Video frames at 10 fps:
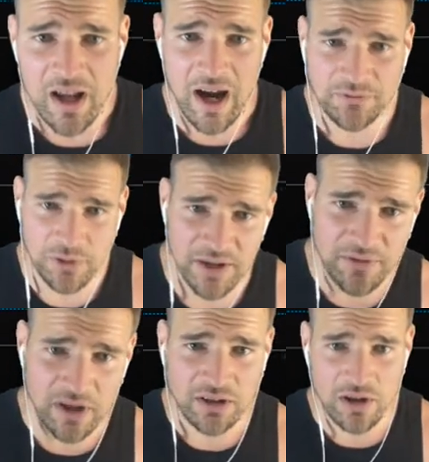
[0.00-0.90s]
After a
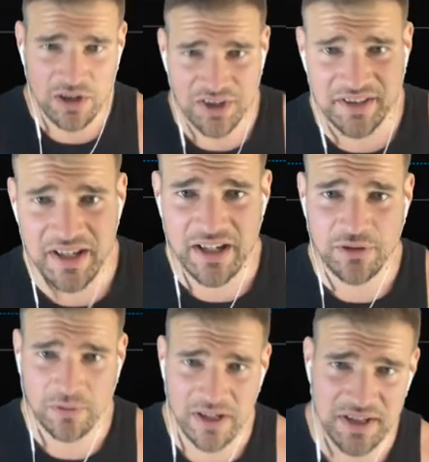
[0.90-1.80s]
very large
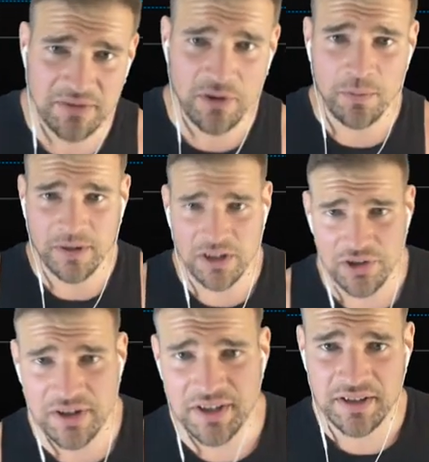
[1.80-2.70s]
decrease of open
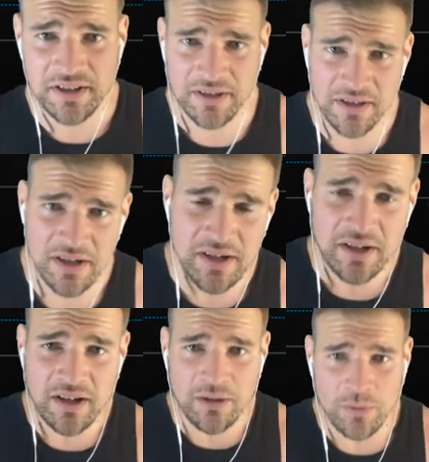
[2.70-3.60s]
interest,
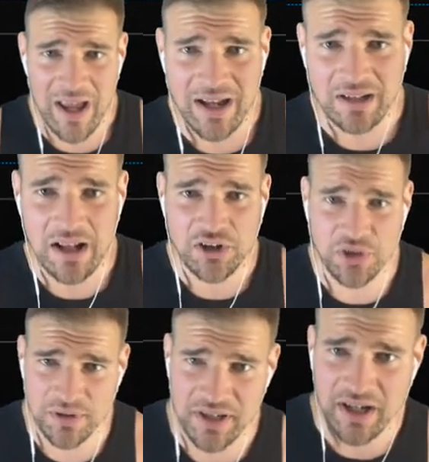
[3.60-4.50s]
we had a lot of
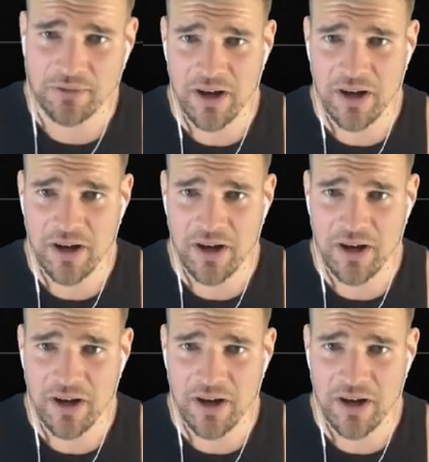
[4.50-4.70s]
shorts getting